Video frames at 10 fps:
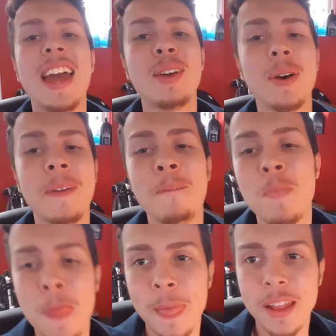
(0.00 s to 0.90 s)
anyway,
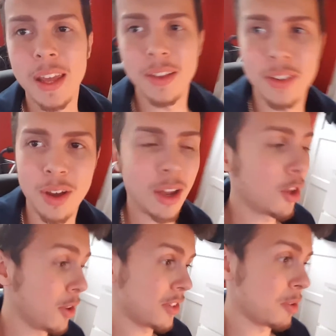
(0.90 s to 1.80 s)
yeah. So I
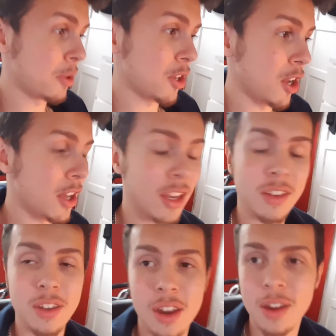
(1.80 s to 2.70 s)
noticed that when I got in
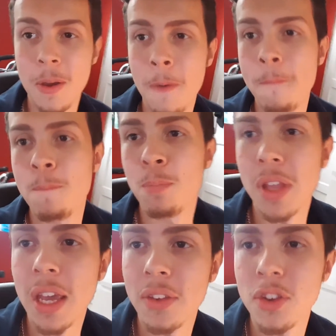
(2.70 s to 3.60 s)
yesterday. But
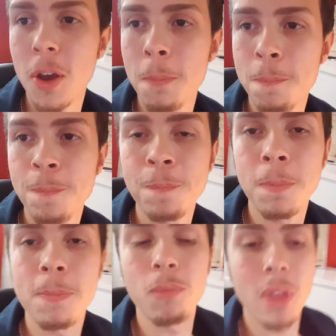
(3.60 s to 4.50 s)
yeah, so
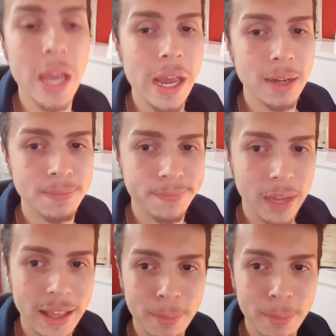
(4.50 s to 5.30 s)
um, at